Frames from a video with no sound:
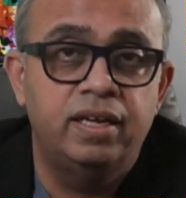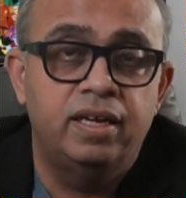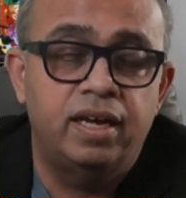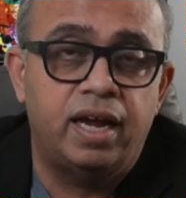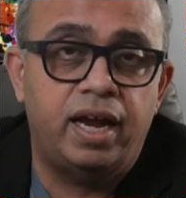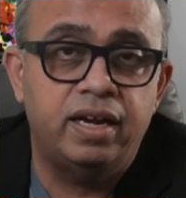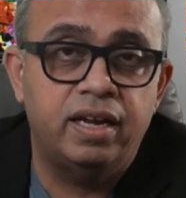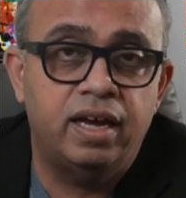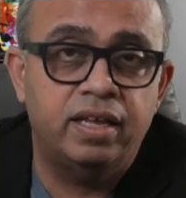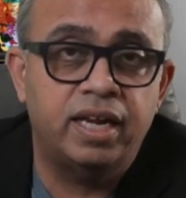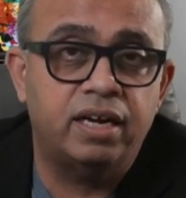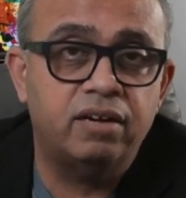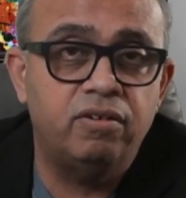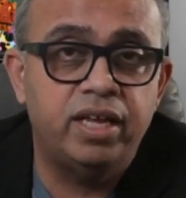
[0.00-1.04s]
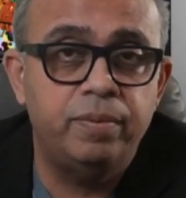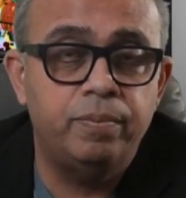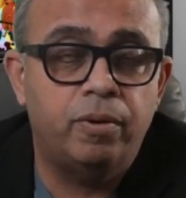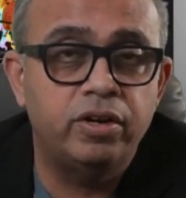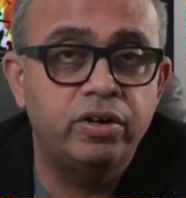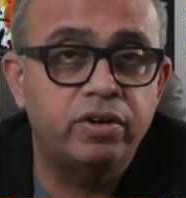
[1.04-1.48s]
and uh, that will keep
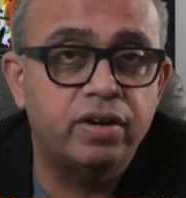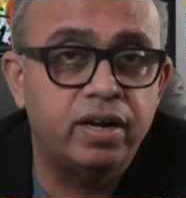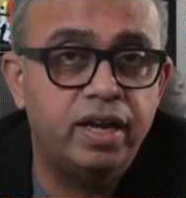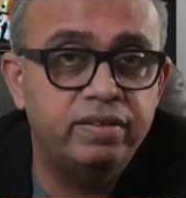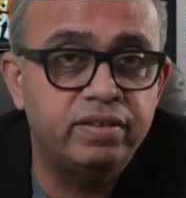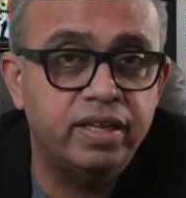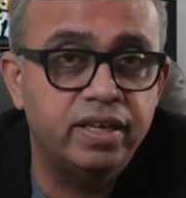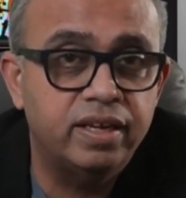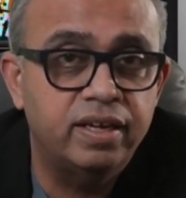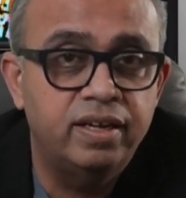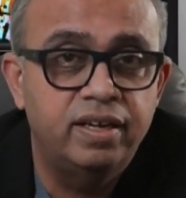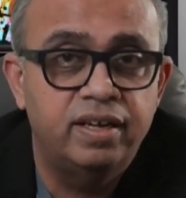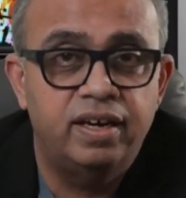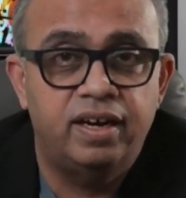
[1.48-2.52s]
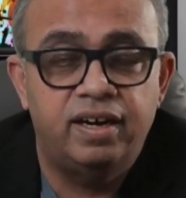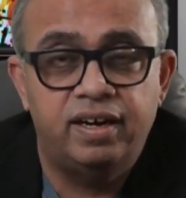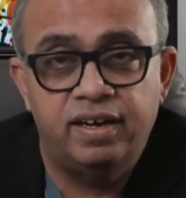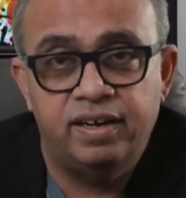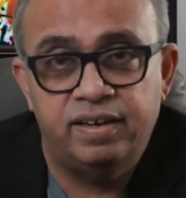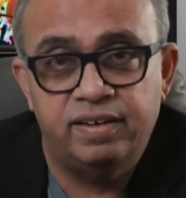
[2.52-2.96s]
on neutralizing
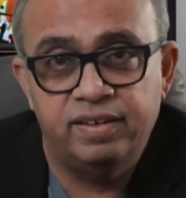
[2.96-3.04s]
uh,